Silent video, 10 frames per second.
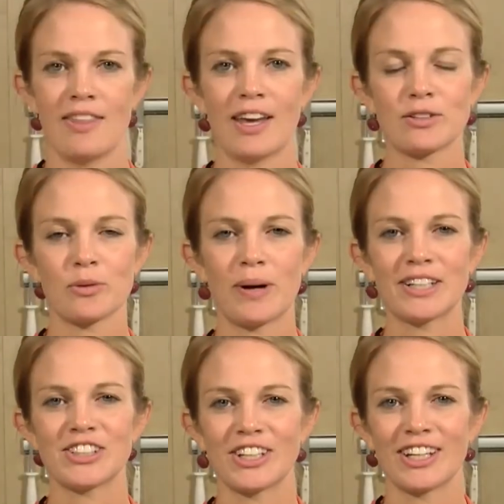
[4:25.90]
Thanks for
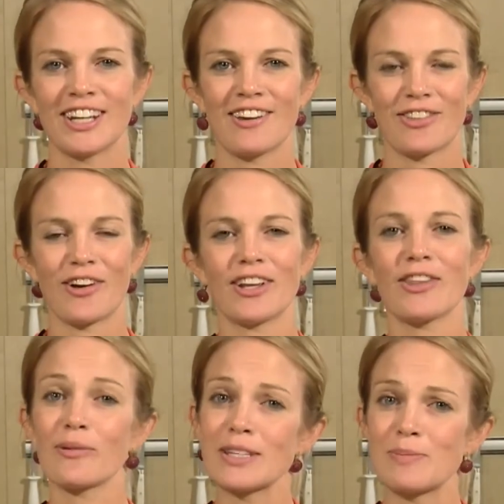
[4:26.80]
watching. If there are any
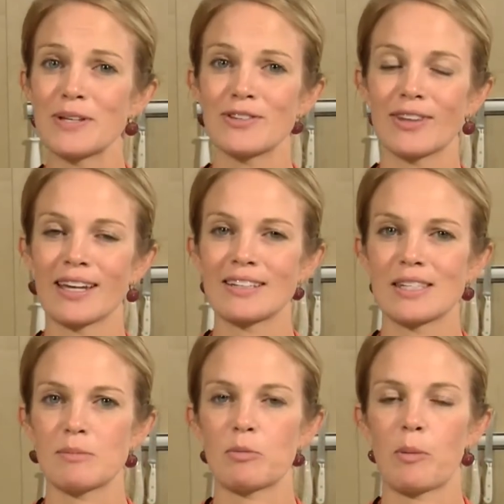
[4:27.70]
other recipes you'd like to
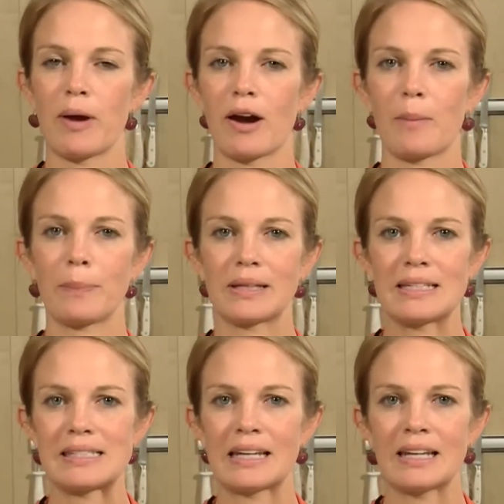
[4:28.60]
see me prepare,
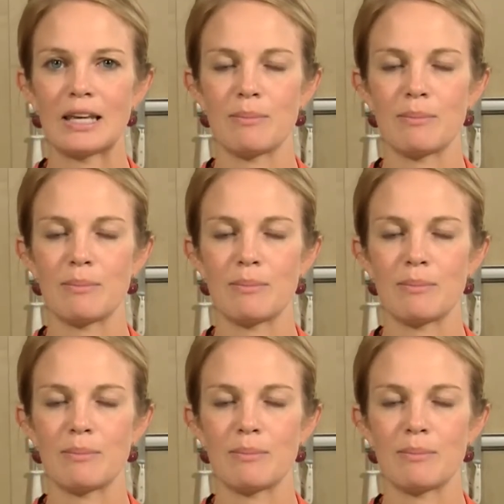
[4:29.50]
please send an